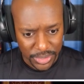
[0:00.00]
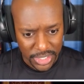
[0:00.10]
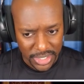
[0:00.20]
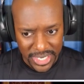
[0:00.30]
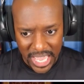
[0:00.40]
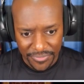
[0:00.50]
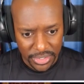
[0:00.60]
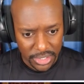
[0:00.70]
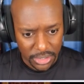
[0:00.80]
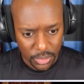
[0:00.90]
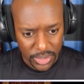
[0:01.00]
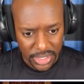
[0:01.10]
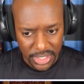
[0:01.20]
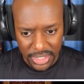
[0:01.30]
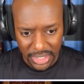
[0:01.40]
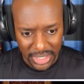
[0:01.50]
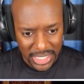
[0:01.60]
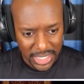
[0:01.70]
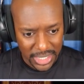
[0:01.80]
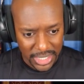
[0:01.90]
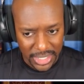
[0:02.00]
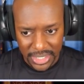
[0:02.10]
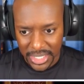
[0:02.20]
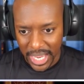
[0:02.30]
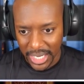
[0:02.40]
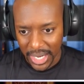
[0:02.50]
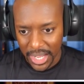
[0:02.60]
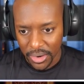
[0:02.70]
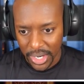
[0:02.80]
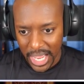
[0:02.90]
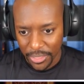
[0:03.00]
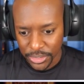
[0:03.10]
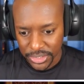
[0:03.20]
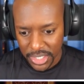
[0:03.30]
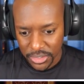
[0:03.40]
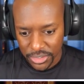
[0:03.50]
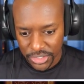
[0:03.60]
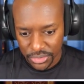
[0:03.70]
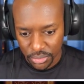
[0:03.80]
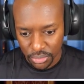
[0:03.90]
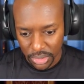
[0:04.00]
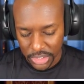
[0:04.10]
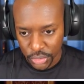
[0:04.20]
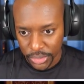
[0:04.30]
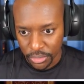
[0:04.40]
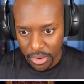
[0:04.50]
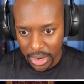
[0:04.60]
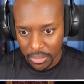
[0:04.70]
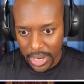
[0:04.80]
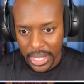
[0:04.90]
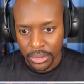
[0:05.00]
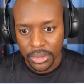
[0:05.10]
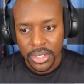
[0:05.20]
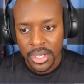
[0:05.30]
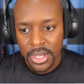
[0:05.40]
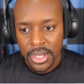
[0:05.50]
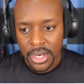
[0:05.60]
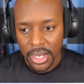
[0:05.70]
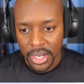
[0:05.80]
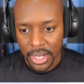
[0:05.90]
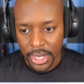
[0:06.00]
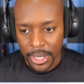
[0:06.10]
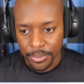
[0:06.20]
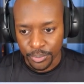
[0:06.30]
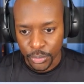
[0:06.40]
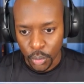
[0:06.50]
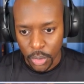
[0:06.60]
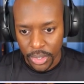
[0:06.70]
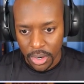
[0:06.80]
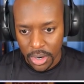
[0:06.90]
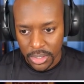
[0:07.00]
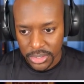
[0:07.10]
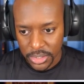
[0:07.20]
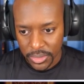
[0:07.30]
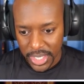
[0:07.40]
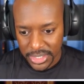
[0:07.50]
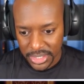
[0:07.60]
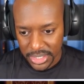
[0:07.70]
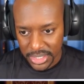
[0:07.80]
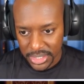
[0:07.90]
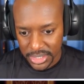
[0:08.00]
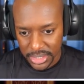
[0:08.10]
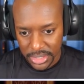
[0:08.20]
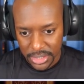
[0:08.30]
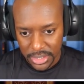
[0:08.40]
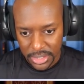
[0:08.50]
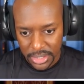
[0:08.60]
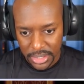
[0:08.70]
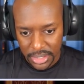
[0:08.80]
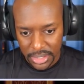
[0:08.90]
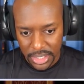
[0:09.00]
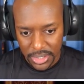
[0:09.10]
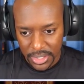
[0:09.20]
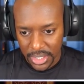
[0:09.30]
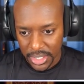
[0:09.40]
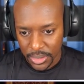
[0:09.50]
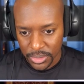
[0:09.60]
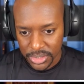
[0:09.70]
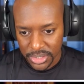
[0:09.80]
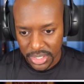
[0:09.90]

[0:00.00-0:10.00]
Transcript: We need daffodil. We need leek and dandelion. Okay, a lot of those things are just literally right around where we are. So that's easy. Anything else?